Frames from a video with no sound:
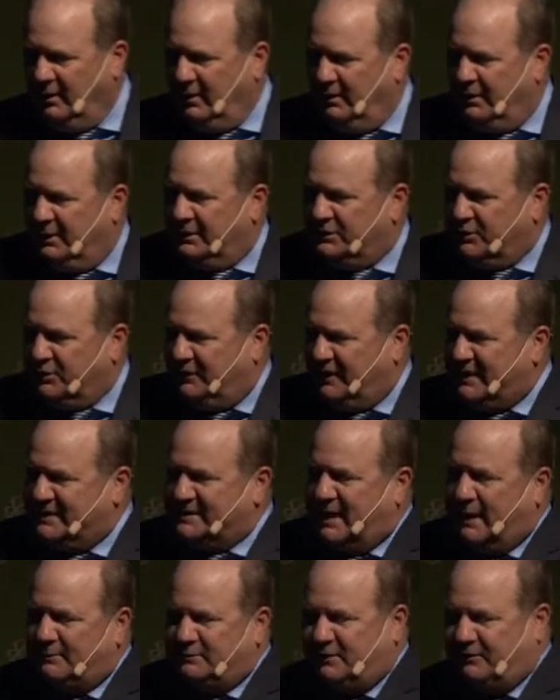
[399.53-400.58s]
So these
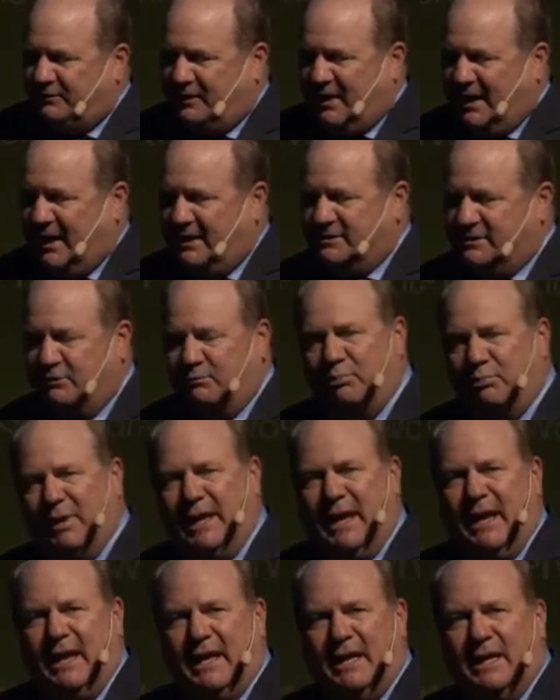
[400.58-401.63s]
types of things of
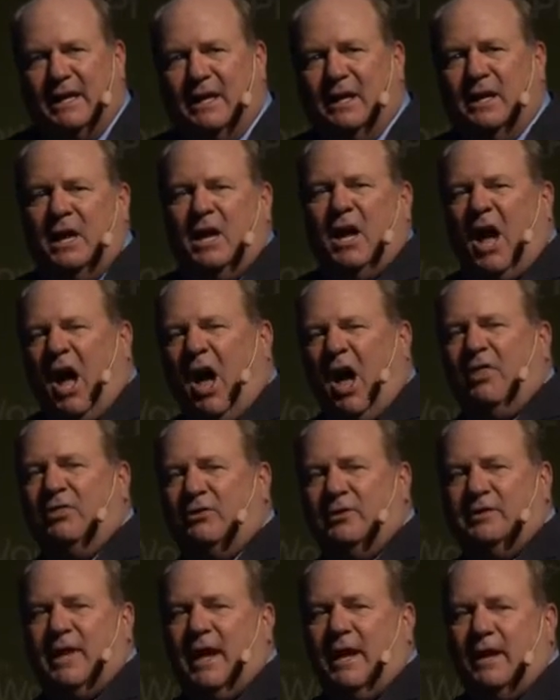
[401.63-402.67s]
bringing in other
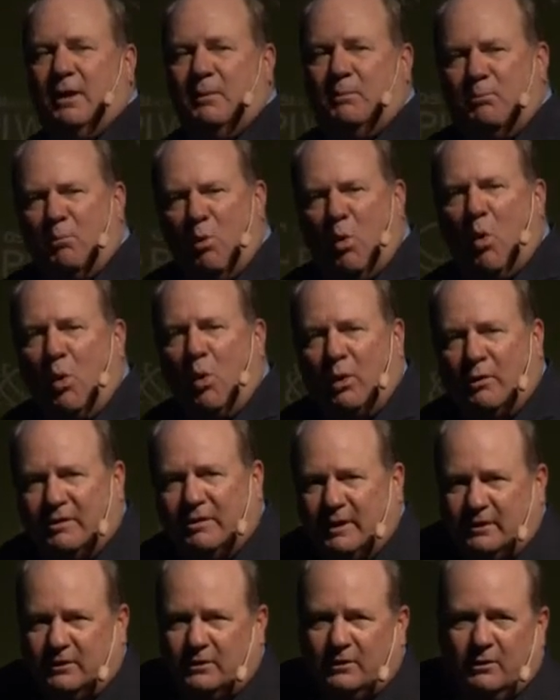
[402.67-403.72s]
data more
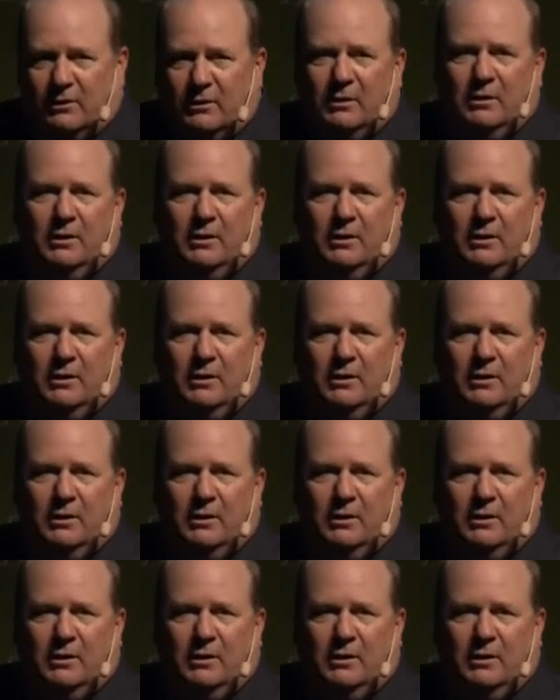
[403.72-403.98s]
than your